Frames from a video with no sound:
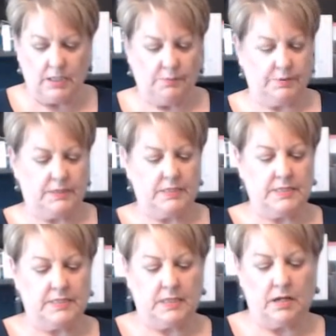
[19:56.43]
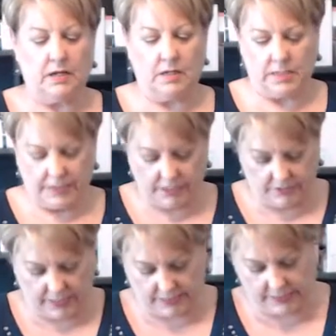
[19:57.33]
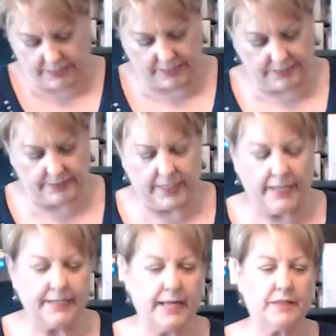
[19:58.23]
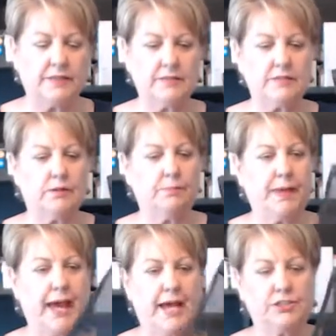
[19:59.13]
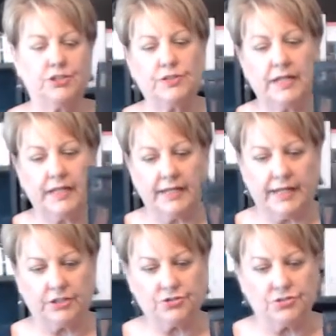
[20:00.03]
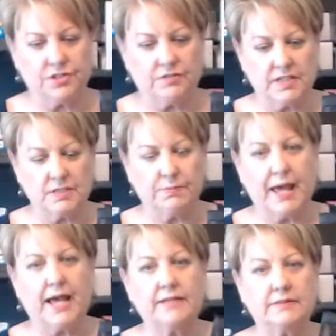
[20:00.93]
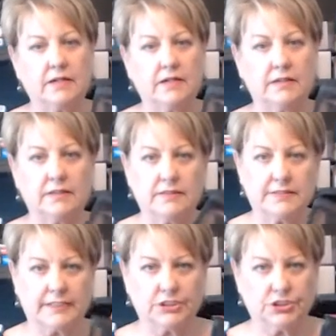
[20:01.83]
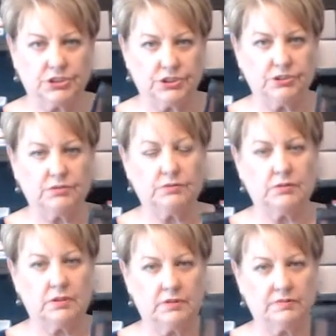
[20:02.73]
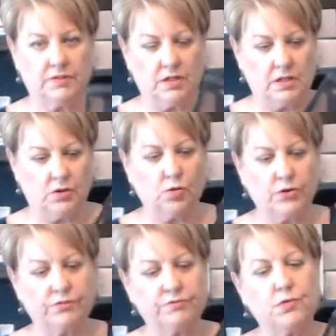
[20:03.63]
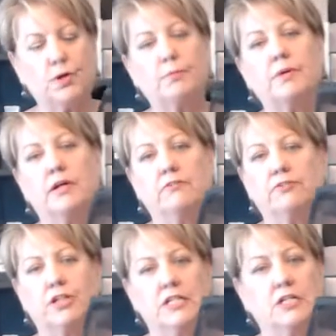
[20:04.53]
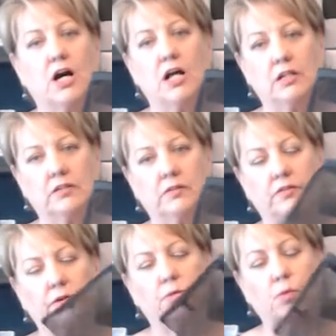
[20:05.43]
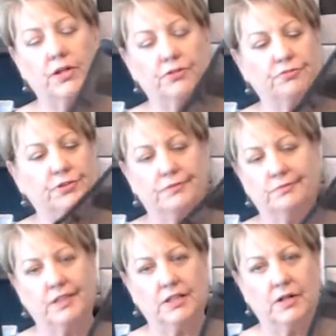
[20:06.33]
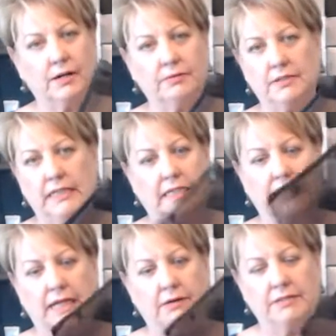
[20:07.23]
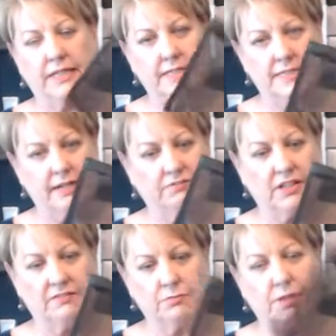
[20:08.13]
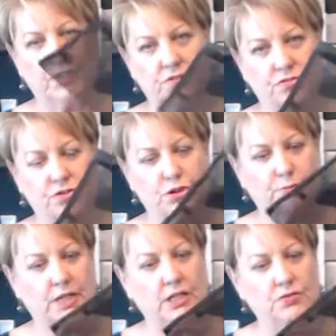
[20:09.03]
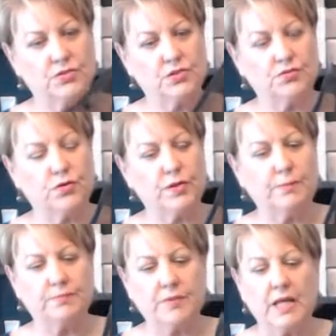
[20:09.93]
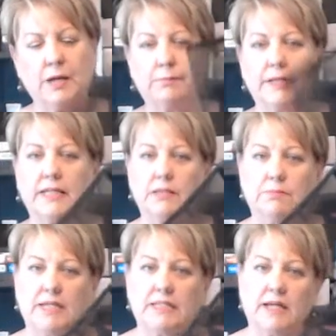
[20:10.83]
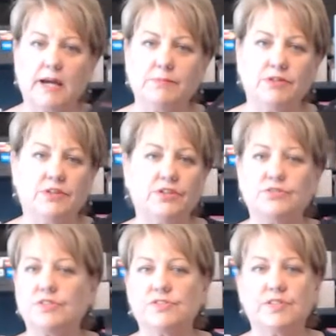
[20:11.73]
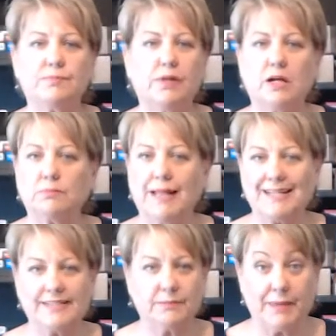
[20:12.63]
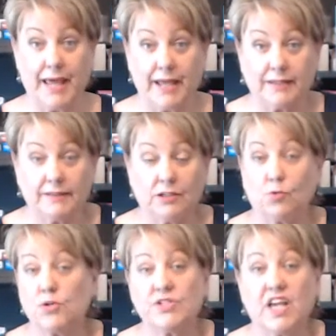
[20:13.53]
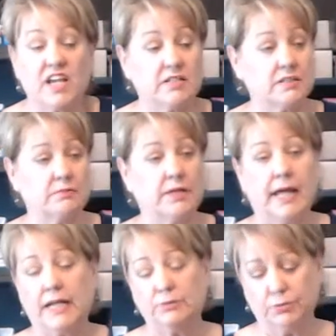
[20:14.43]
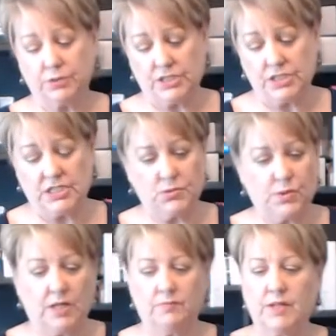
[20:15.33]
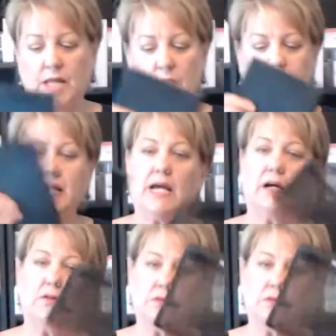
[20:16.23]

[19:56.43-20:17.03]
Put this on here like this. Now these little bags, you can get extras of bags on section 2 of our order form for $1. They're wonderful. You know, I would get several of them because there's so many uses for them. But in the meantime, you could use a Ziploc plastic bag, quart size, and it would work just as well. But anyhow,